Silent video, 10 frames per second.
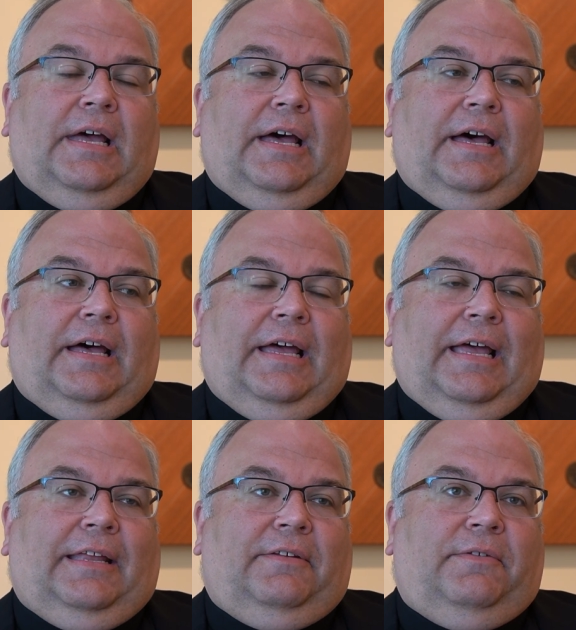
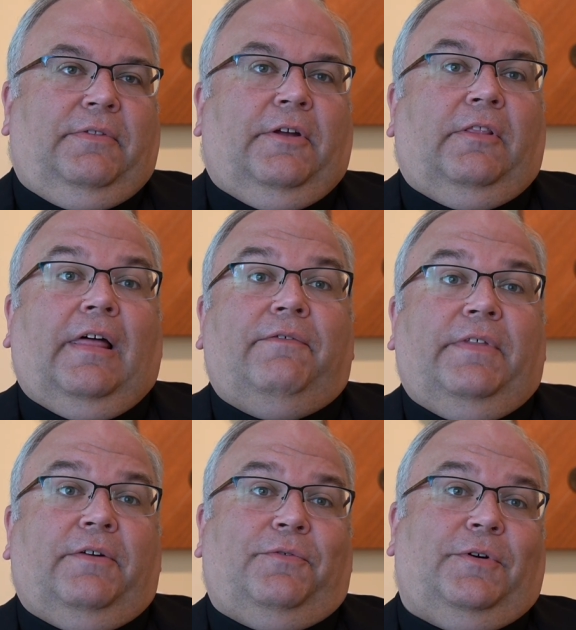and their love
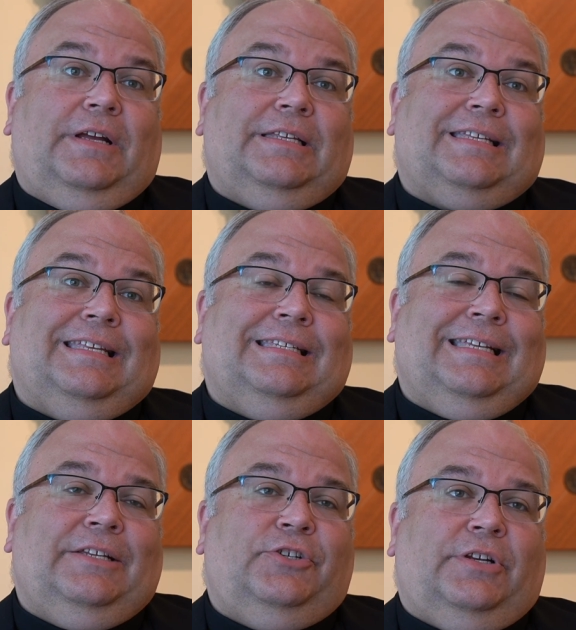therefore is
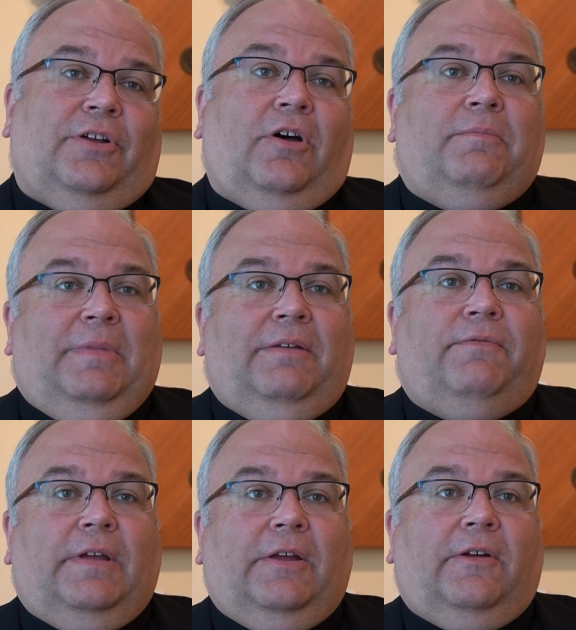contingent on me
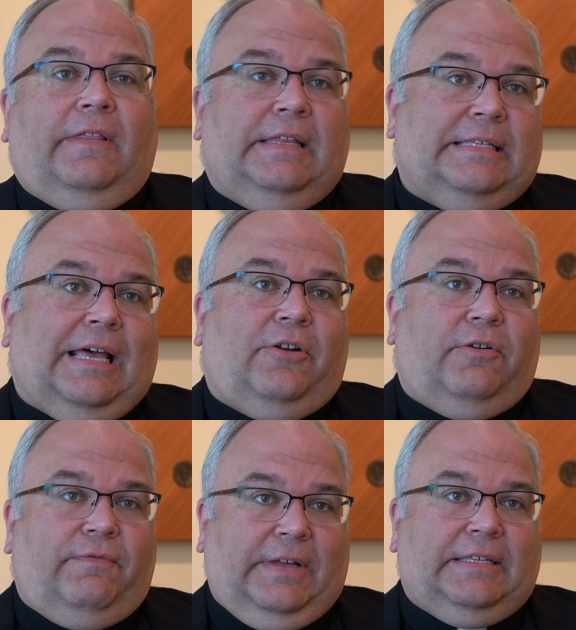figuring this out or
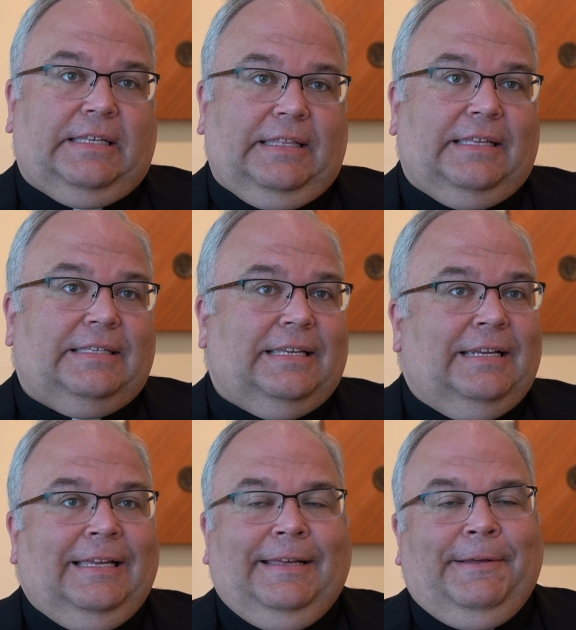fixing this. And
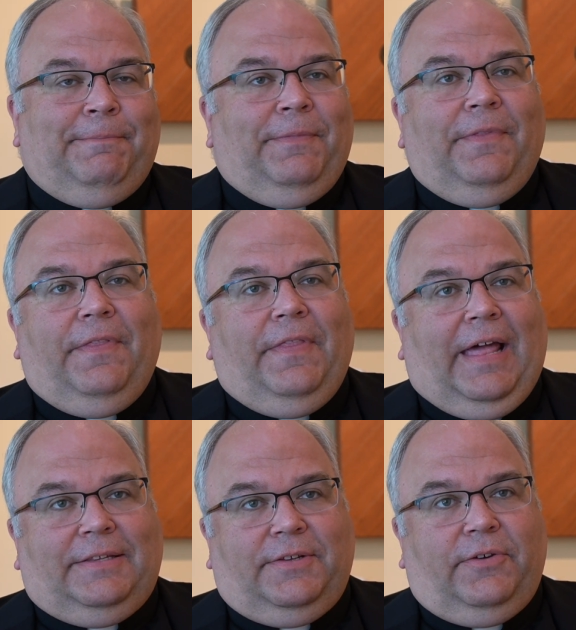
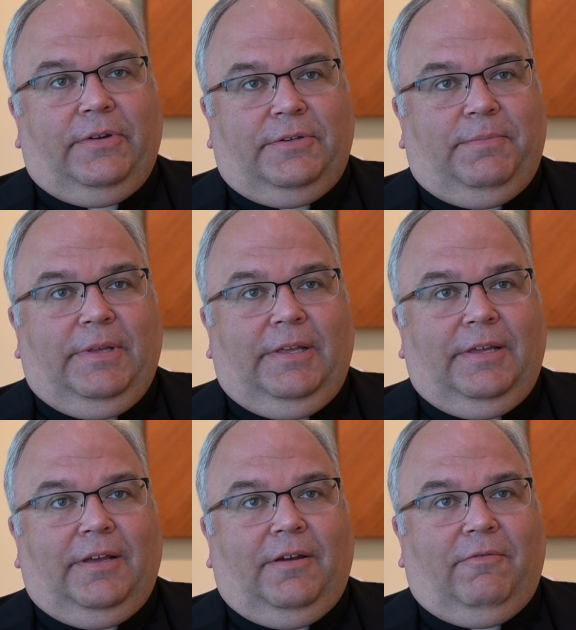that's going to be
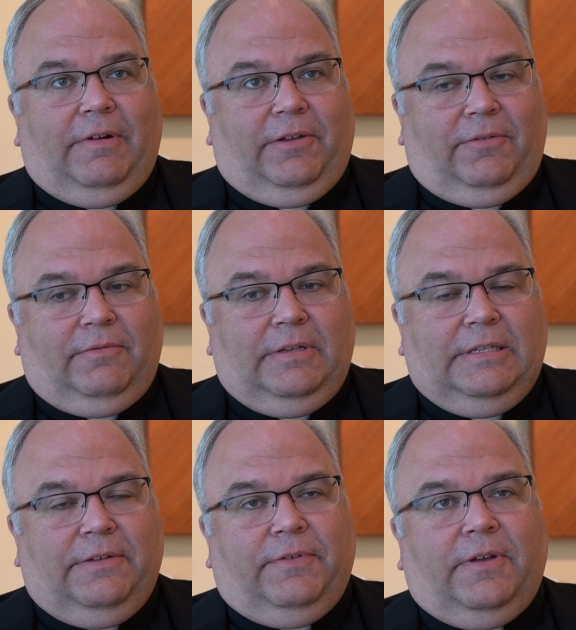a real
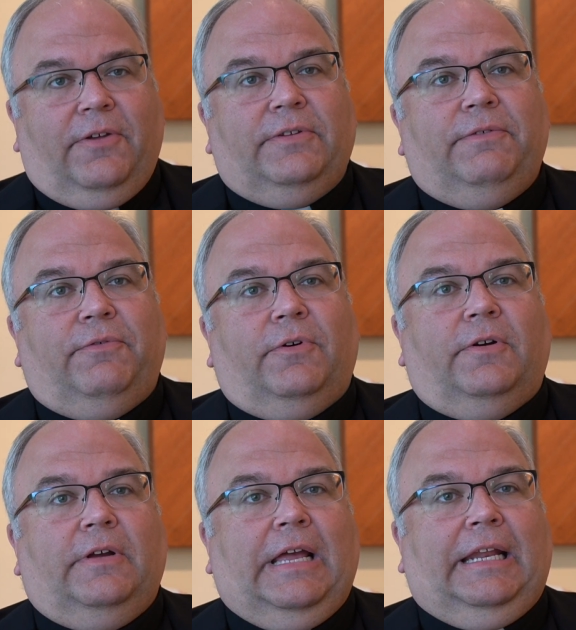difficulty
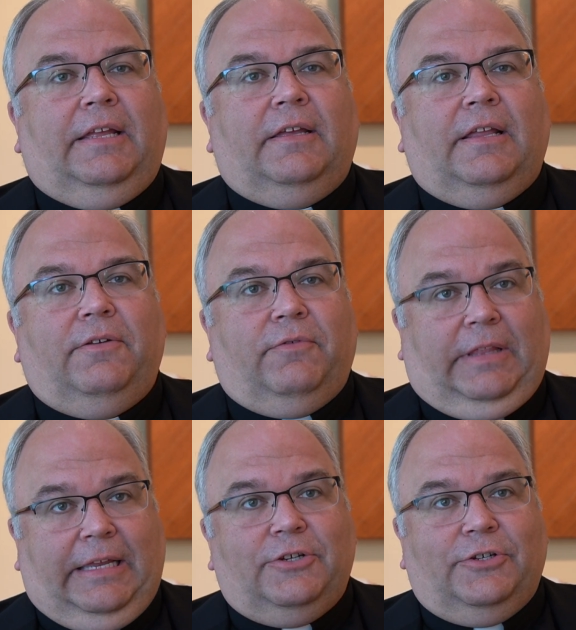for any kind of
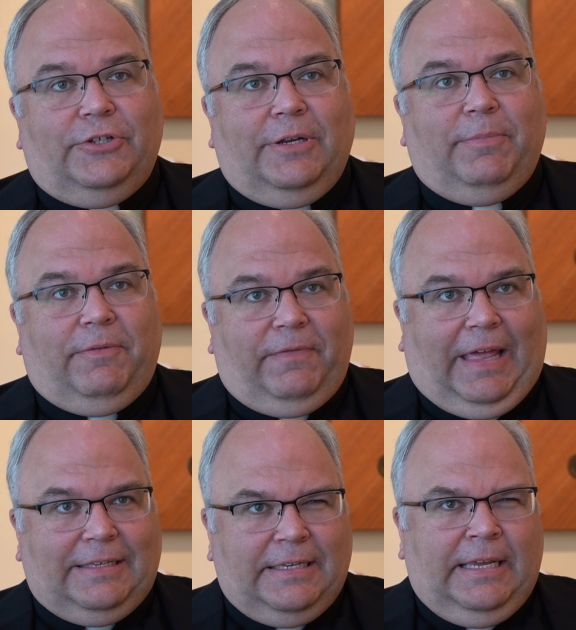relationship if
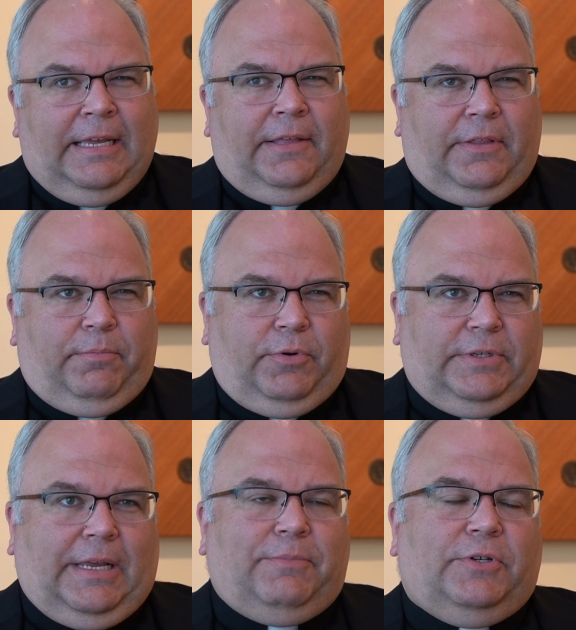that's the
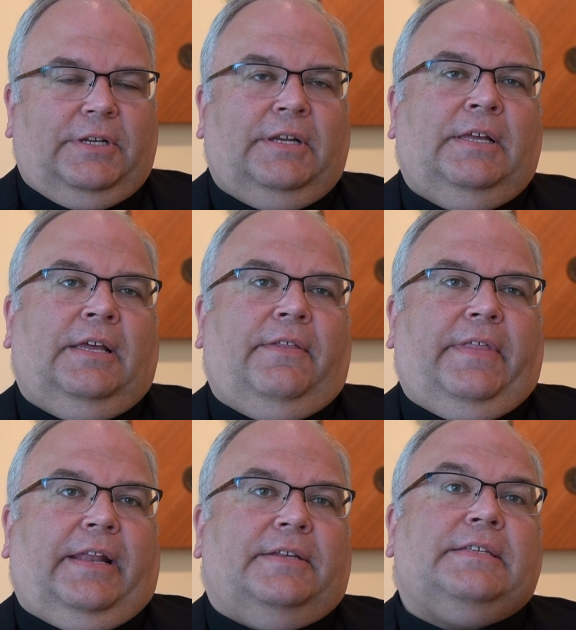perception
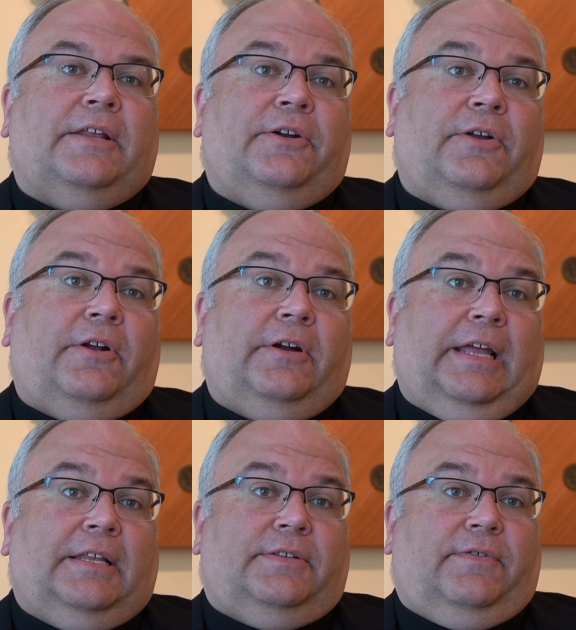that a son or daughter
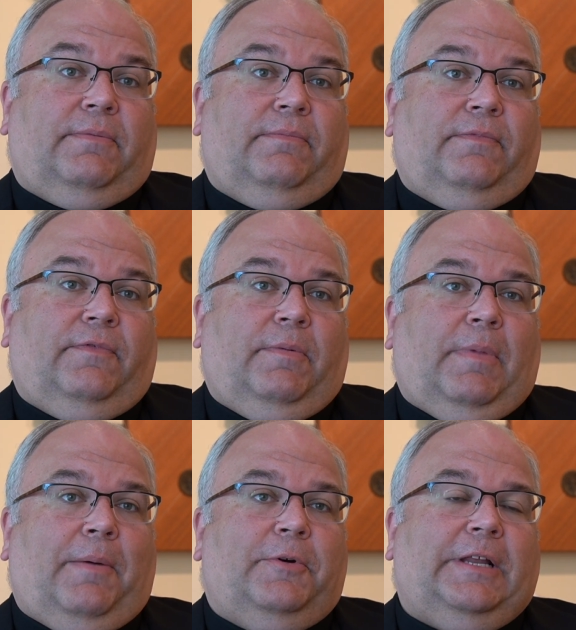gets from
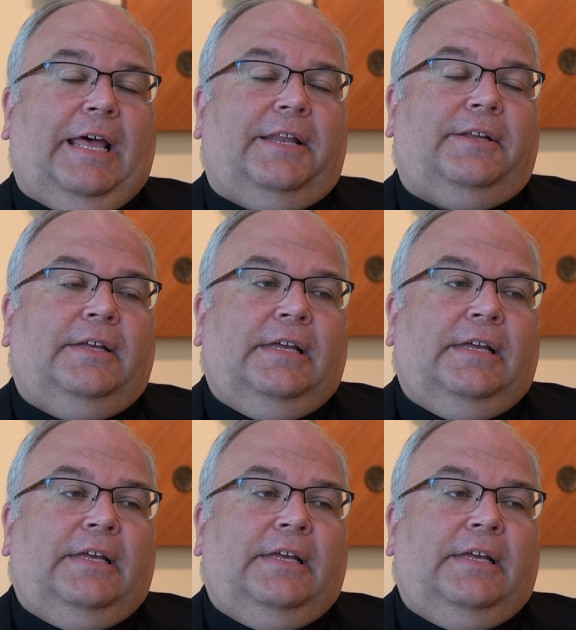mom or dad.